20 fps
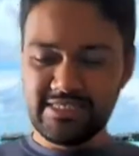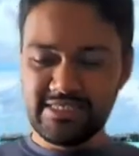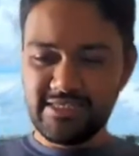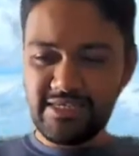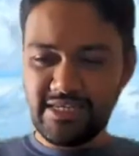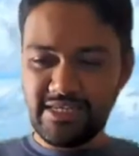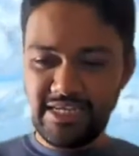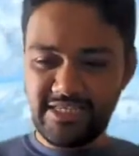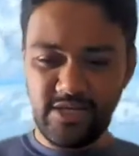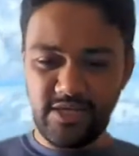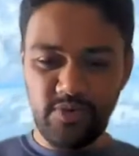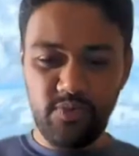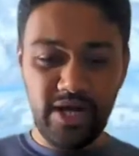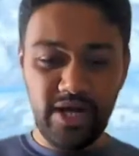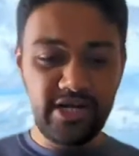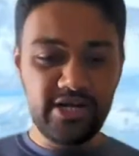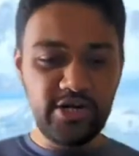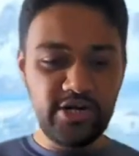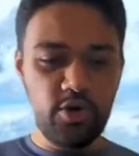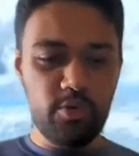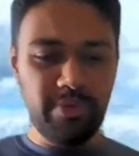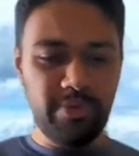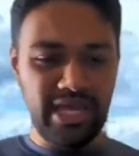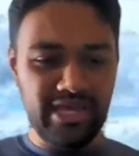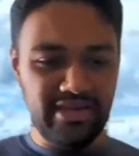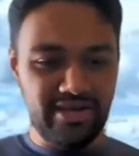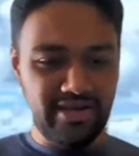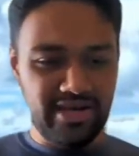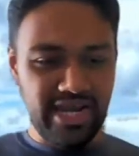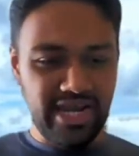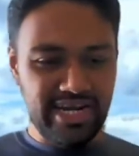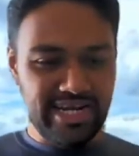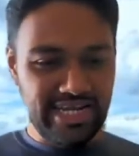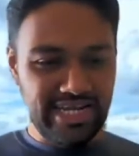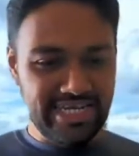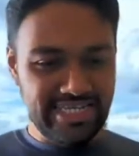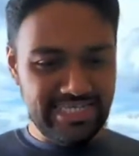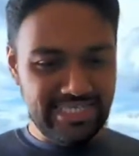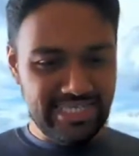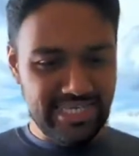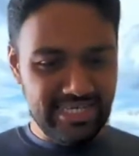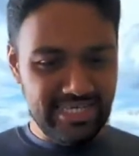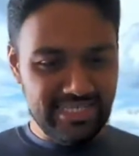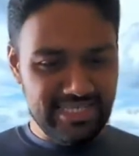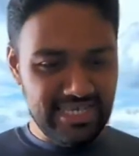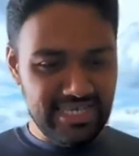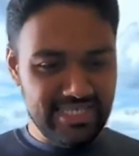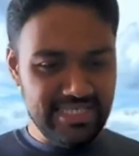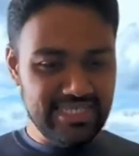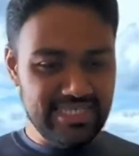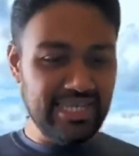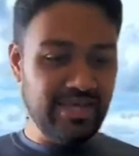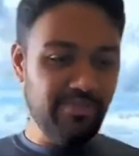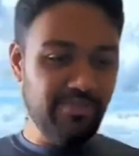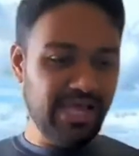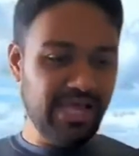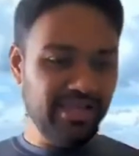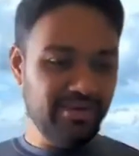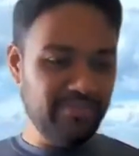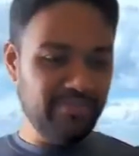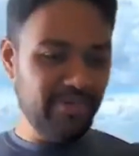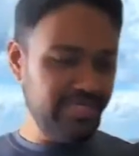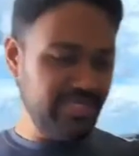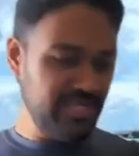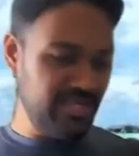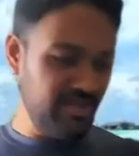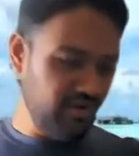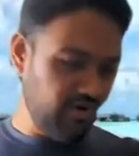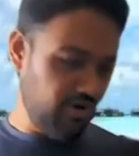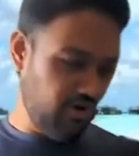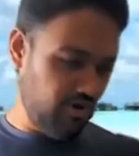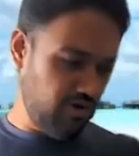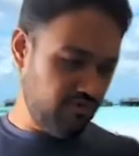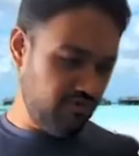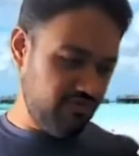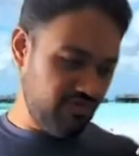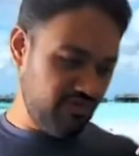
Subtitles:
let's say, one domain, right? It's an amalgamation of